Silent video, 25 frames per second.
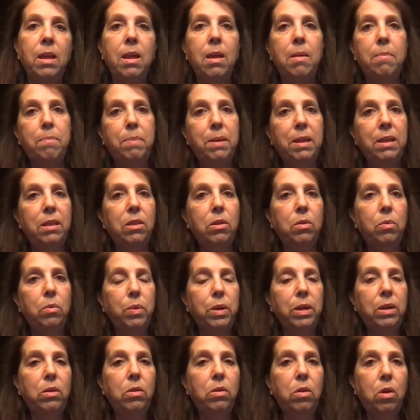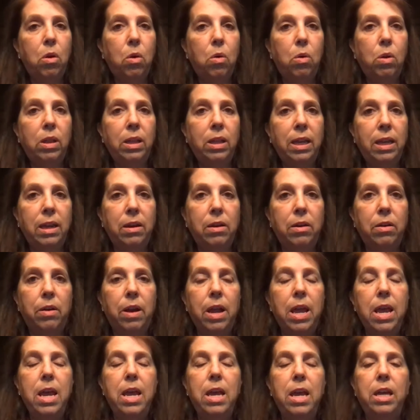But the real goal here
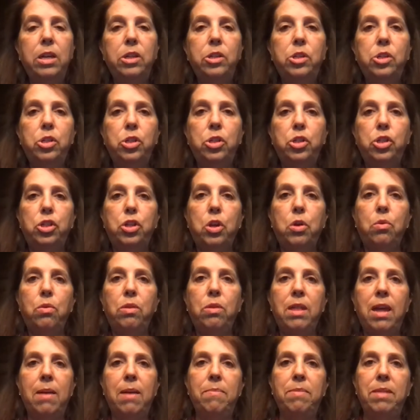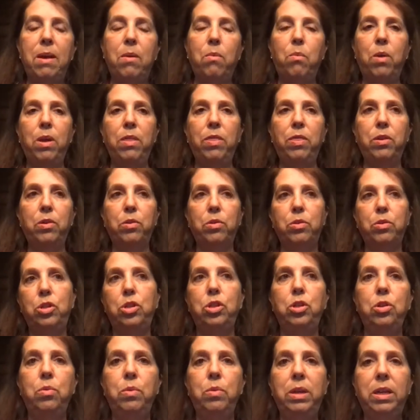is to show them that what they're
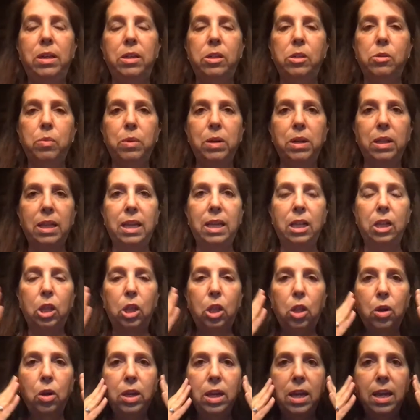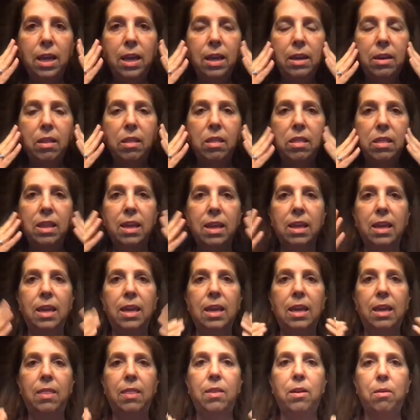doing is really looking and thinking
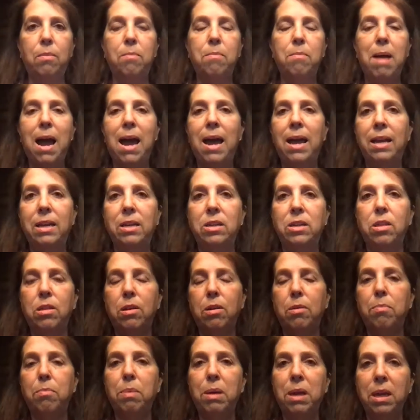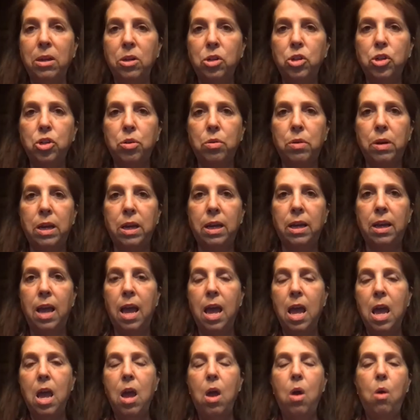in their mind. They're picturing
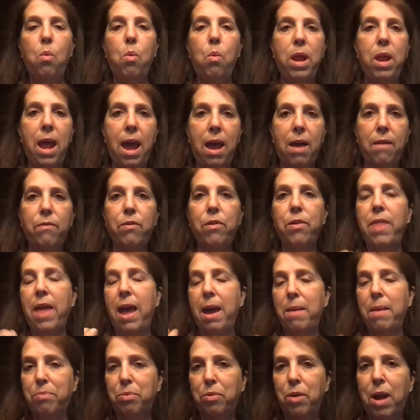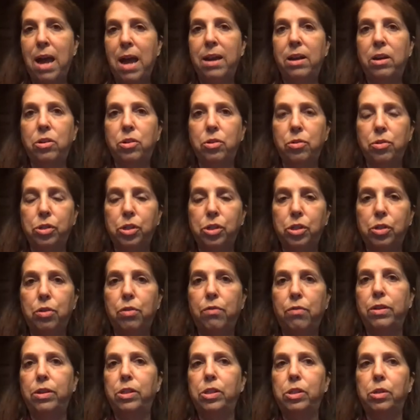whatever that product or
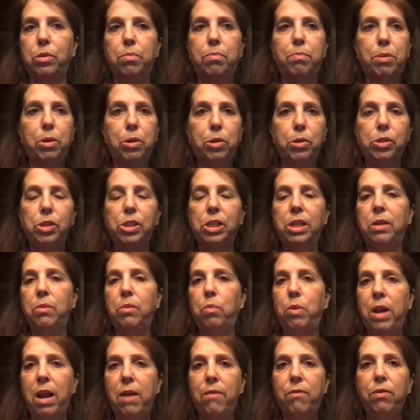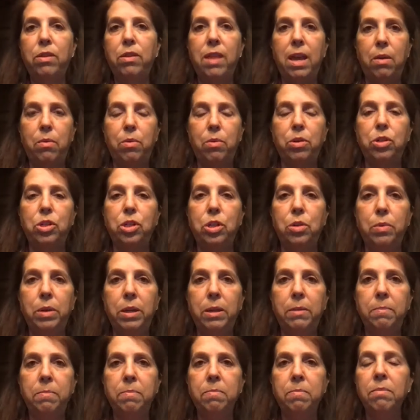service or person, whatever they were
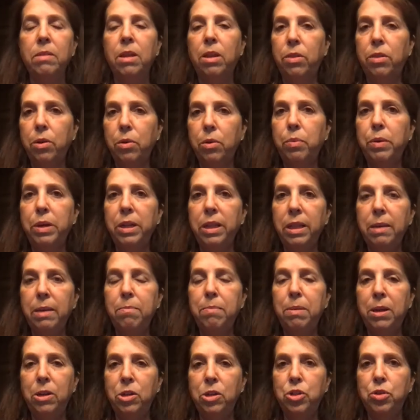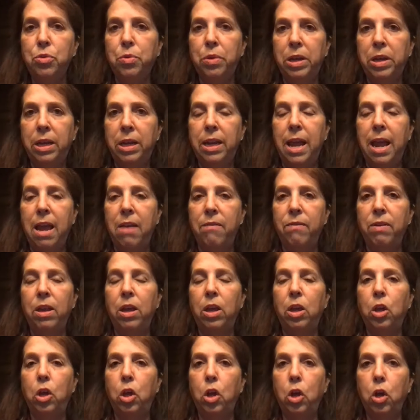doing, they're really picturing and having
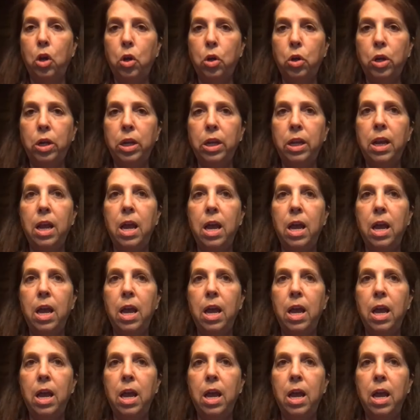a good